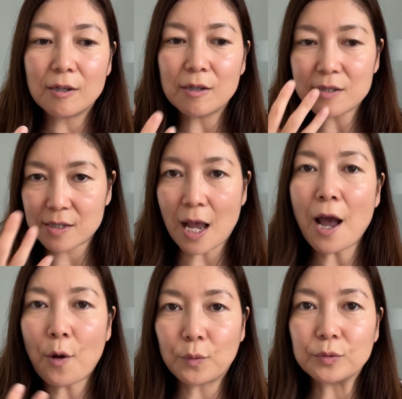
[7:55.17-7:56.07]

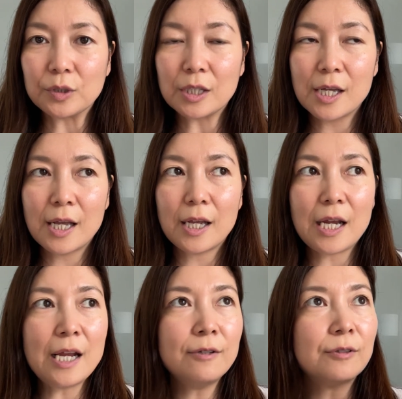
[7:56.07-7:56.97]
sound,
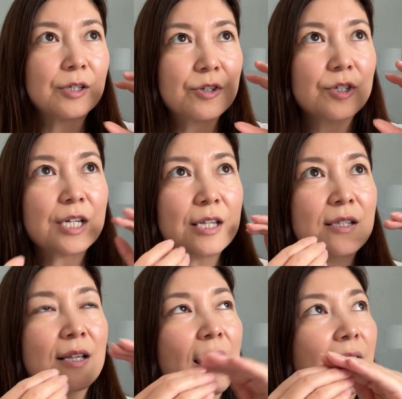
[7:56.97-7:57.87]
English
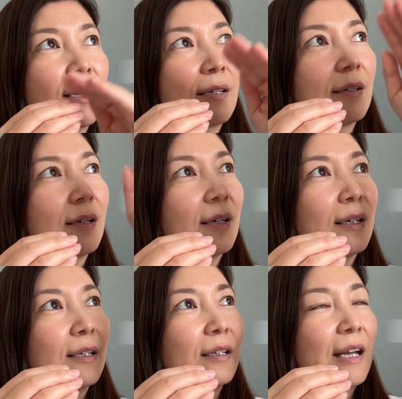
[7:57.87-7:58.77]
is like
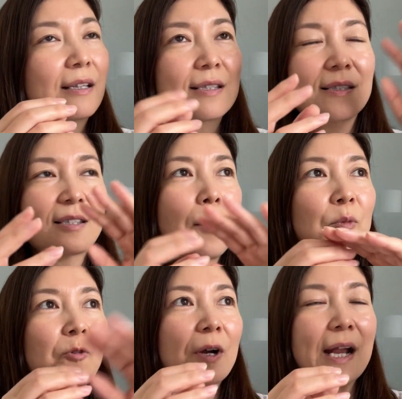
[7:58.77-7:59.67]

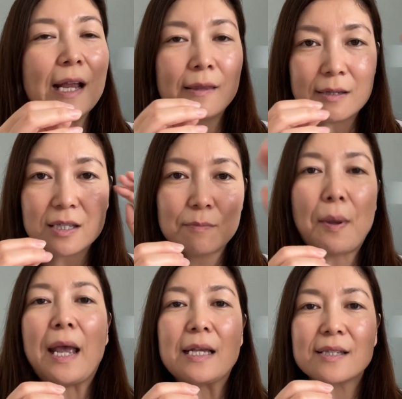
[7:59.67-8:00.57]
somewhere in the
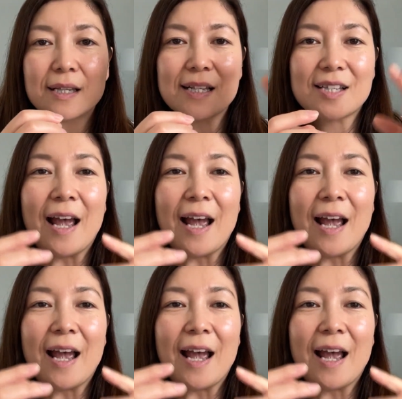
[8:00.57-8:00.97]
space. It's